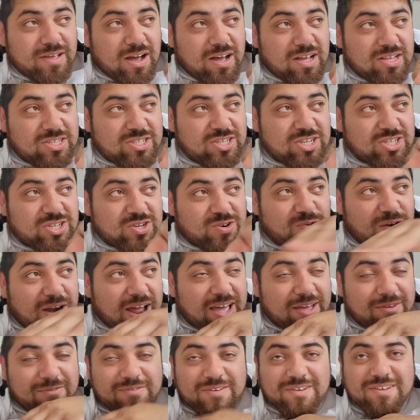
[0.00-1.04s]

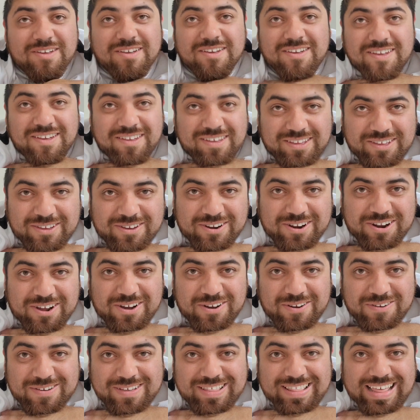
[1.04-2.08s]
unsubscribe. You
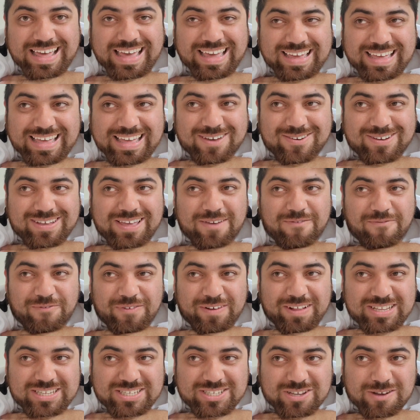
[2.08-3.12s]
know, like it, it
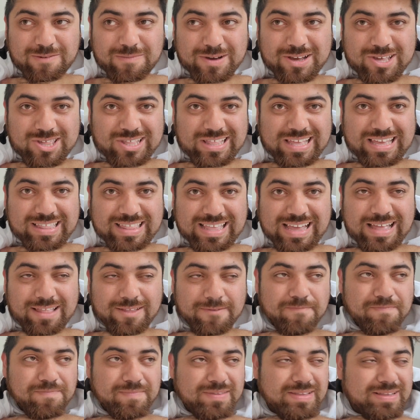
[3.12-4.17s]
felt so much like
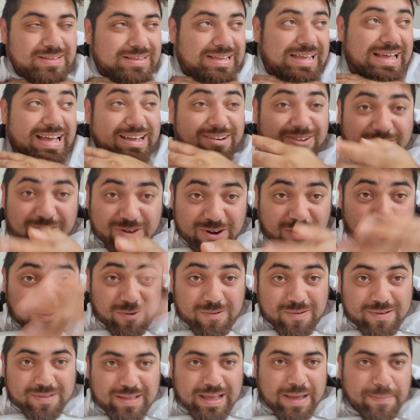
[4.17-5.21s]
that. I don't
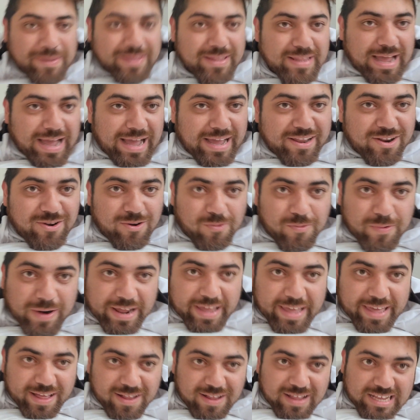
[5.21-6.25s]
know. I mean, I know
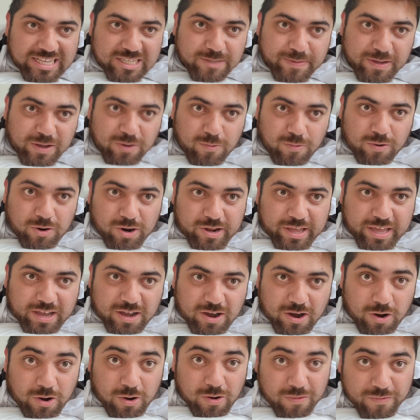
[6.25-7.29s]
Raquel has been
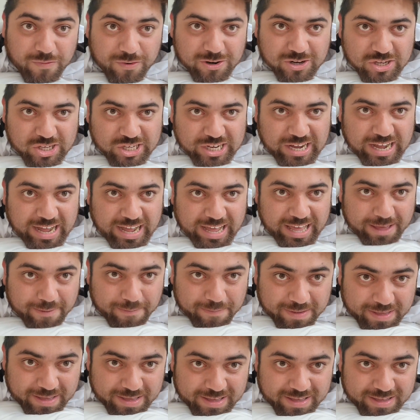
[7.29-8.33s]
working
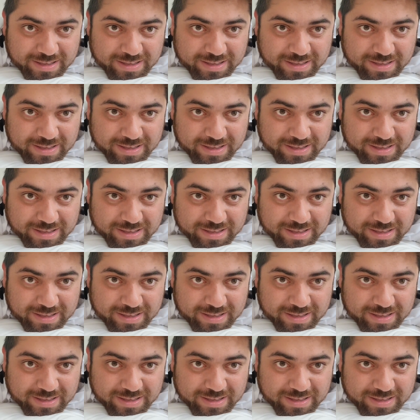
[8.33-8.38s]
overtime,